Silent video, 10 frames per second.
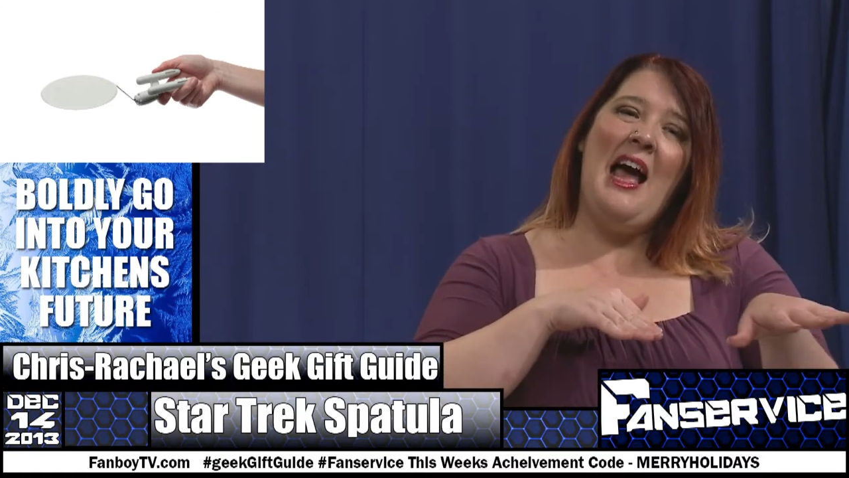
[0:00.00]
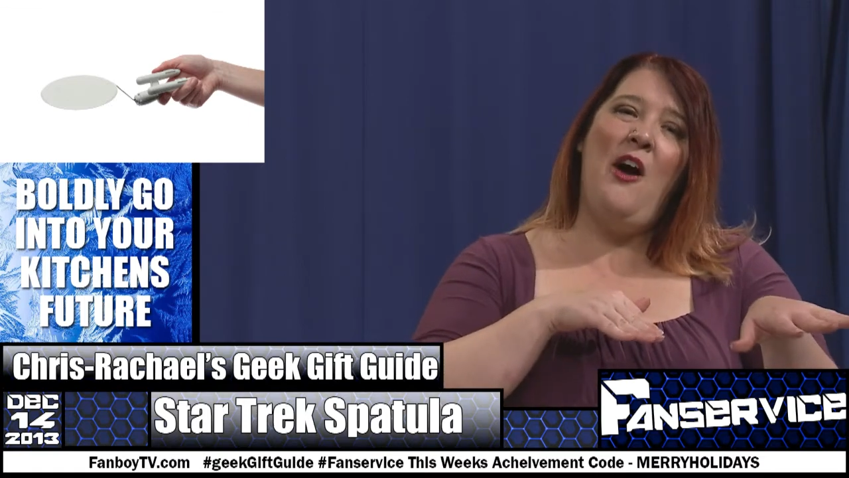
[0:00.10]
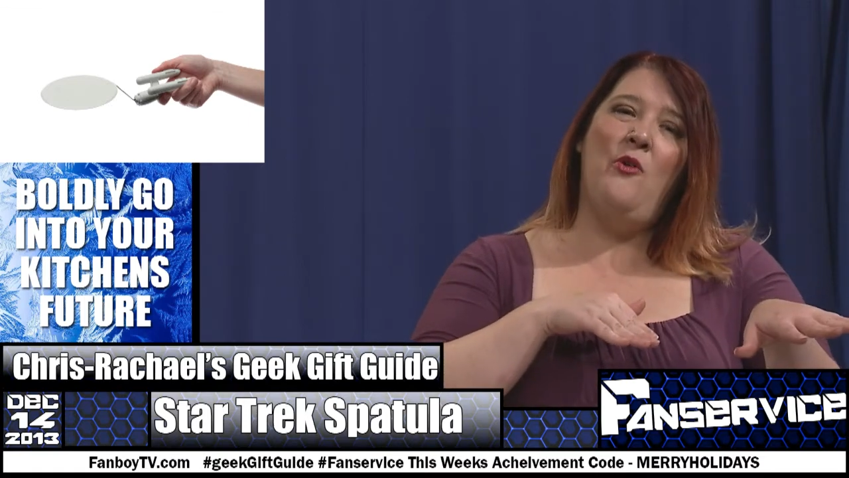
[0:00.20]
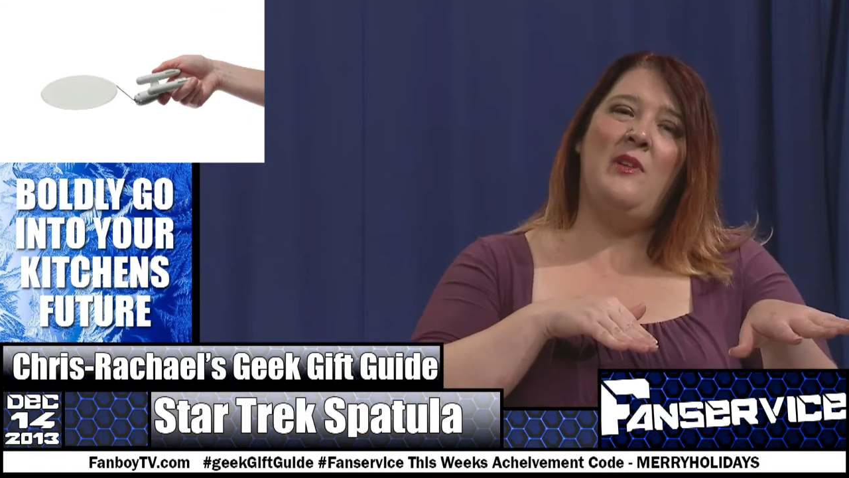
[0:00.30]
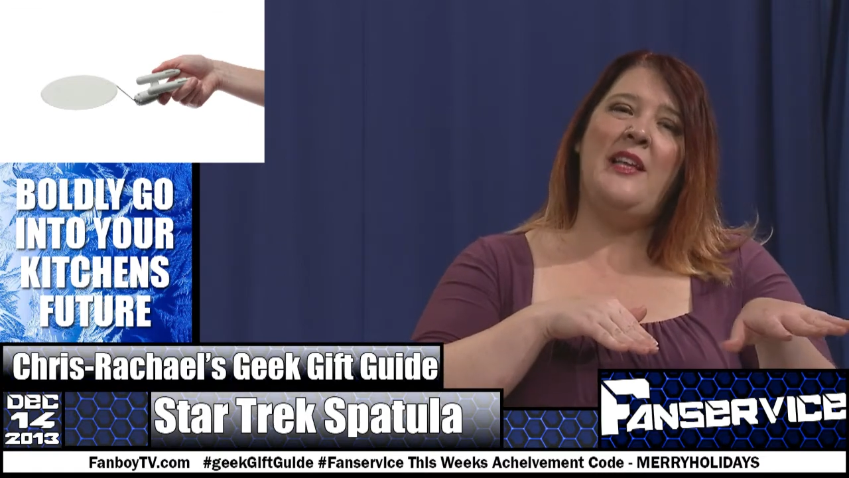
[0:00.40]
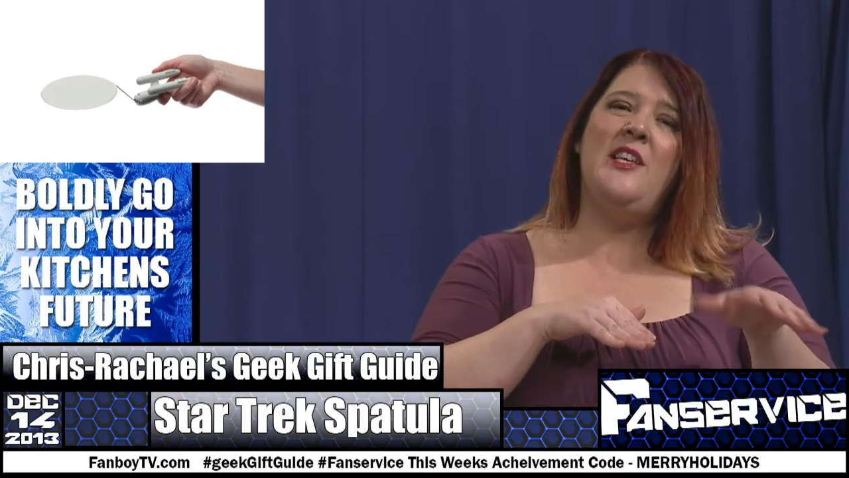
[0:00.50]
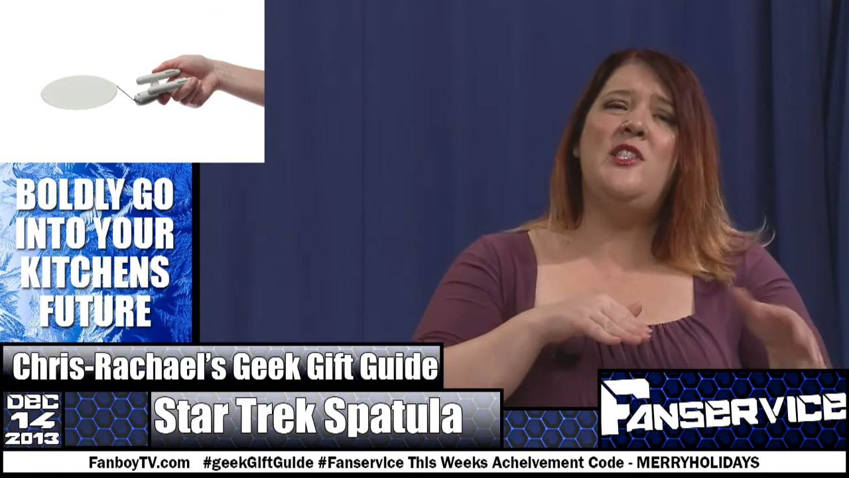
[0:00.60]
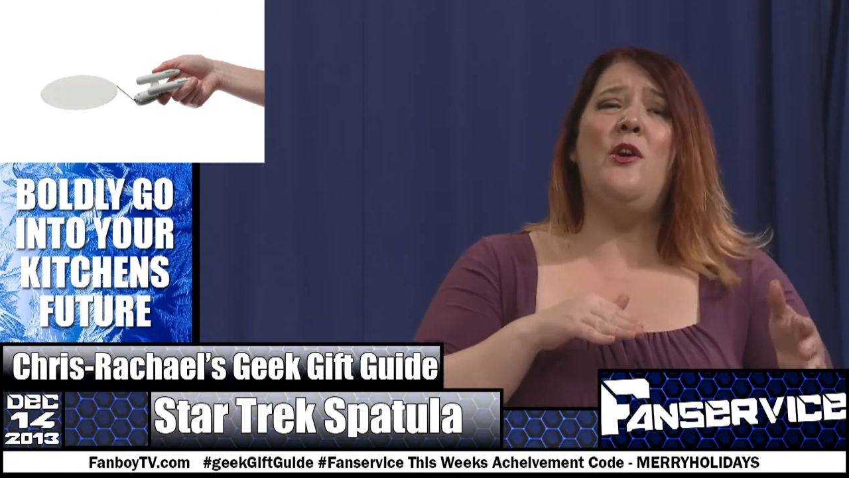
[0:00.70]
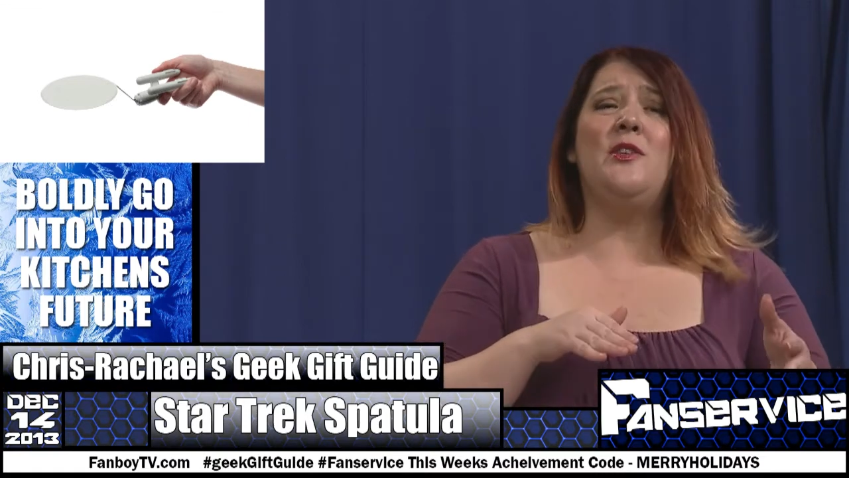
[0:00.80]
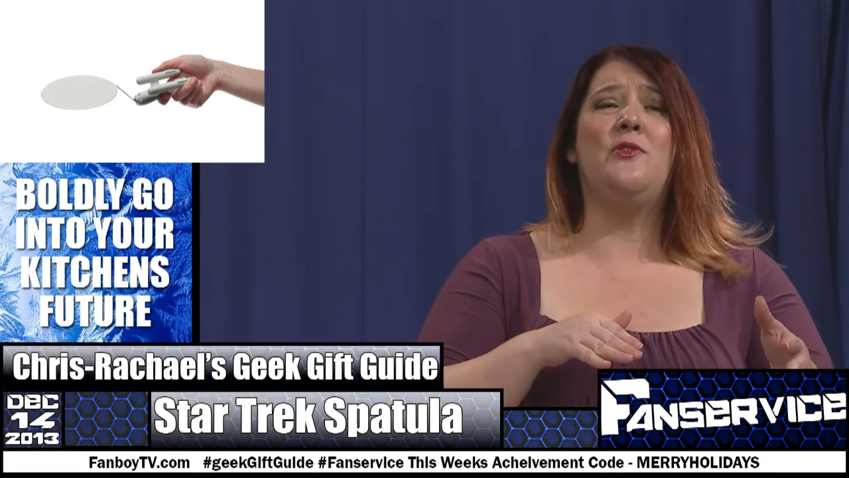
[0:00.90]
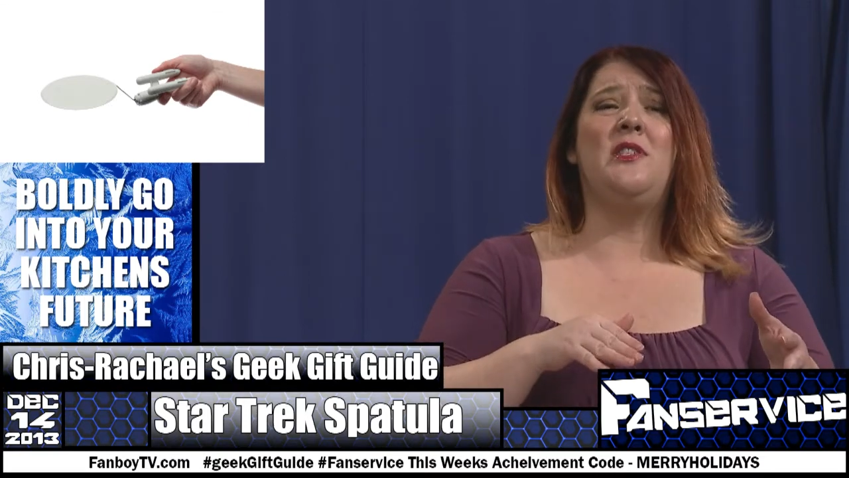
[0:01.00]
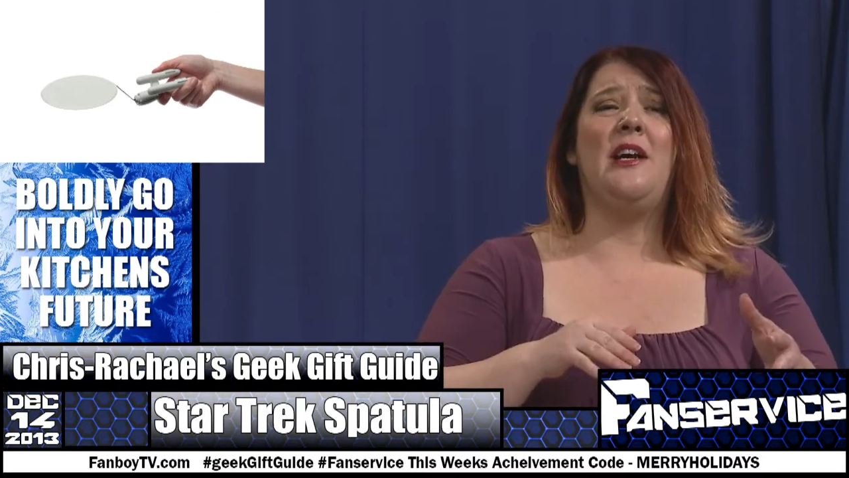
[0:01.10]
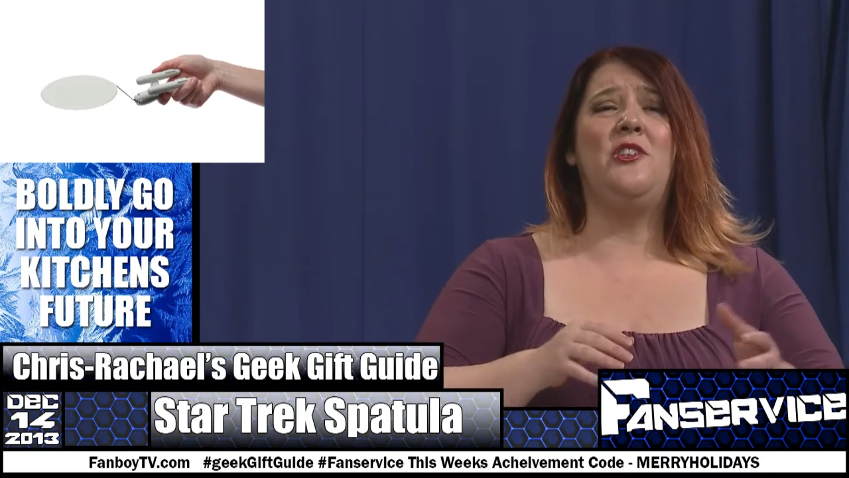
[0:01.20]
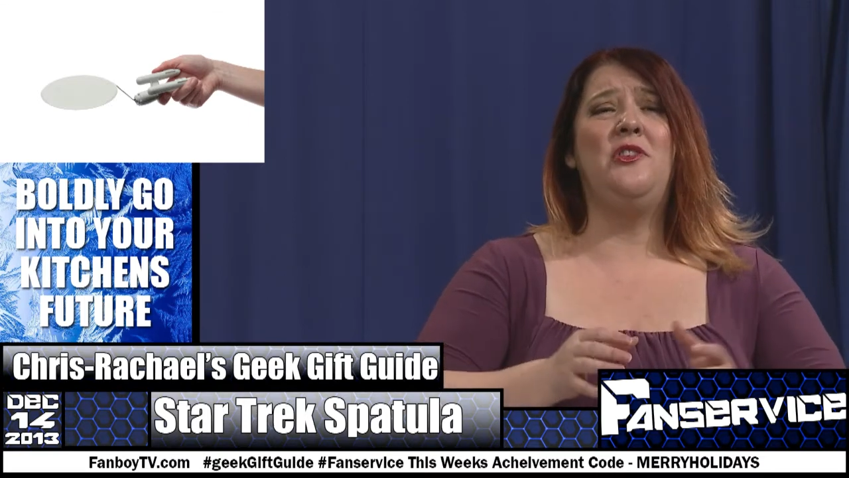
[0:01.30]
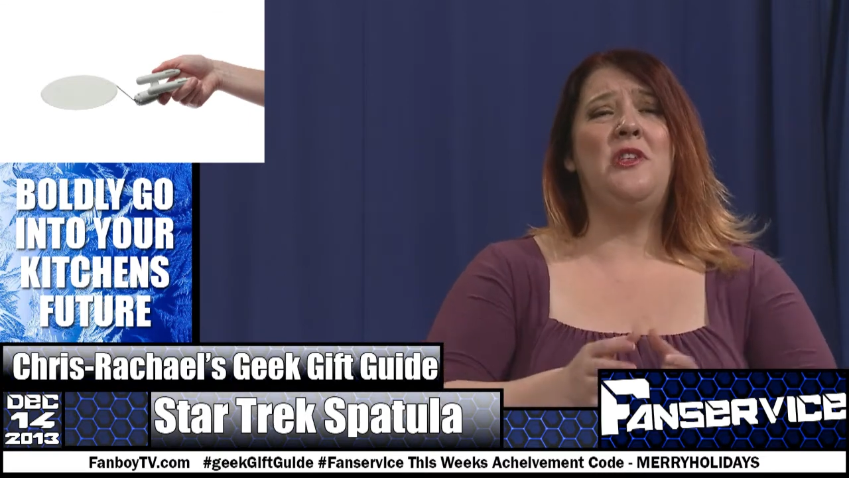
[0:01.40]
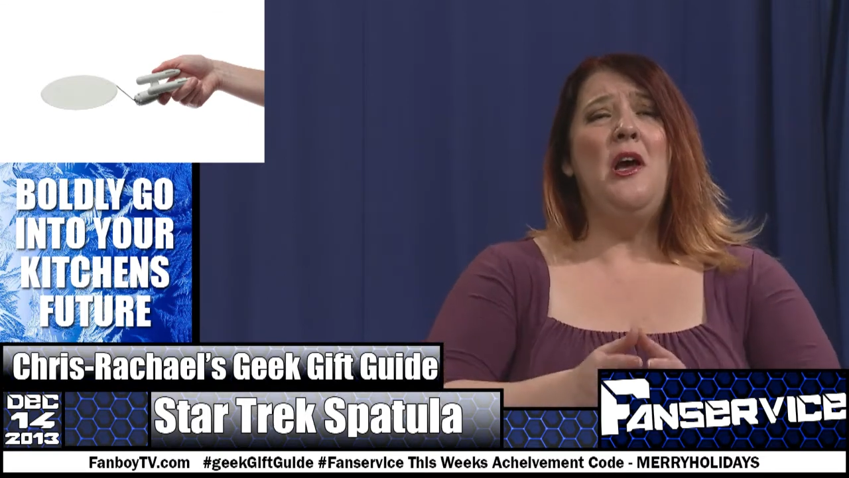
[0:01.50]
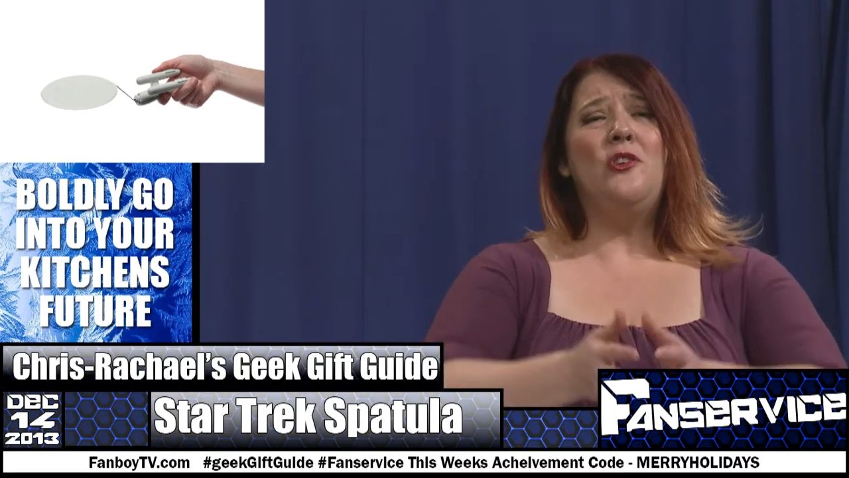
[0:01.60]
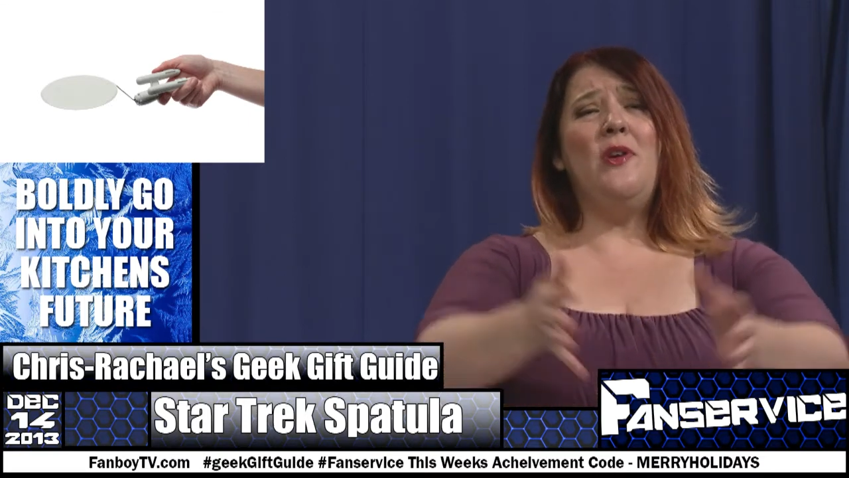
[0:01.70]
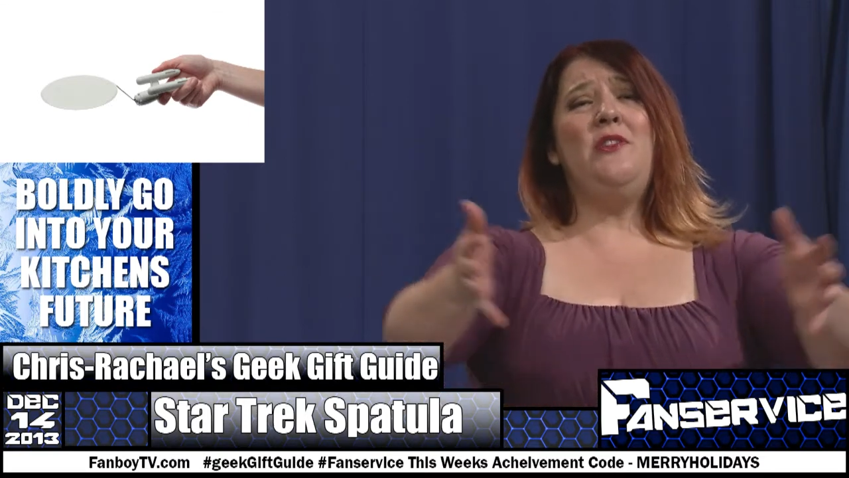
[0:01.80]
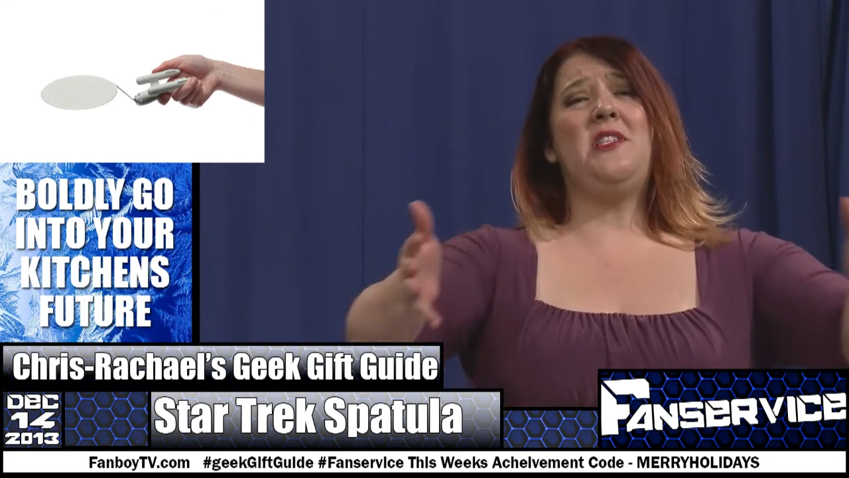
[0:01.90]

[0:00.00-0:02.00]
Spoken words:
out like the saucer section is trying to